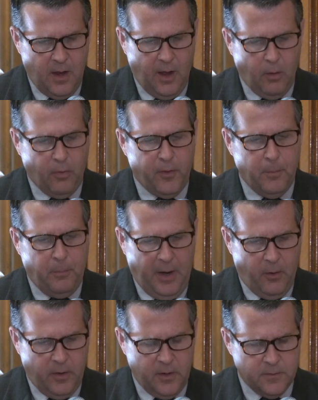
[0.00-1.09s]
Health
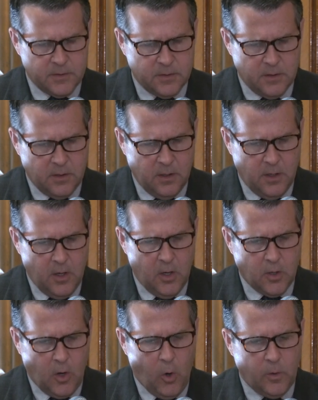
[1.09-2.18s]
Imperatives,
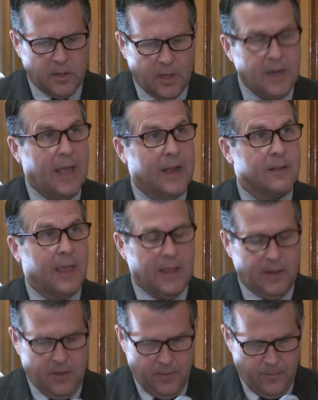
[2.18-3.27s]
Code Connect,
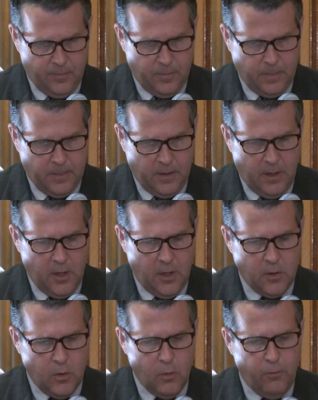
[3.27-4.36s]
Inc.,
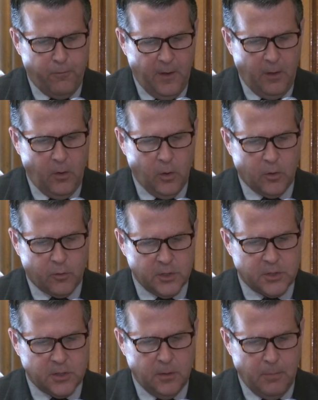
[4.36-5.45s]
New Fellow
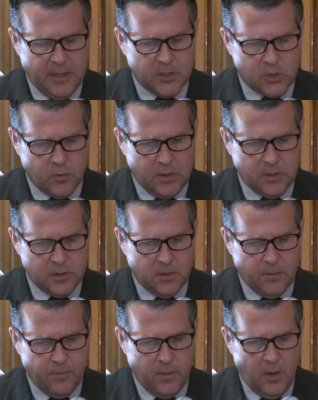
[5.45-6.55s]
Christian Ministries,
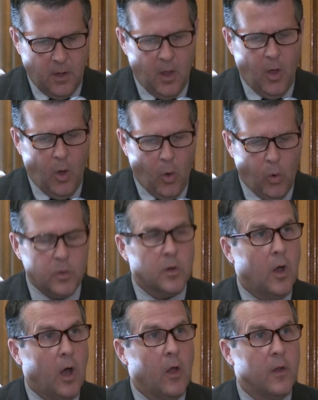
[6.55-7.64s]
Old
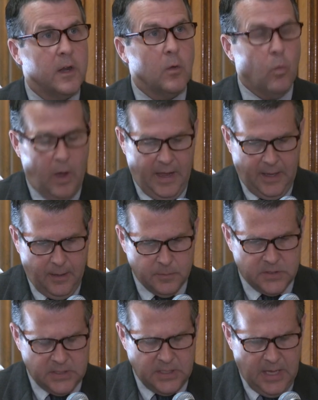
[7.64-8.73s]
Colony
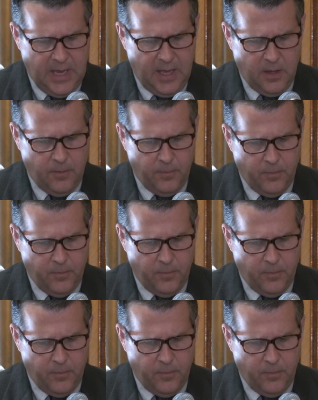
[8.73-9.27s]
YMCA,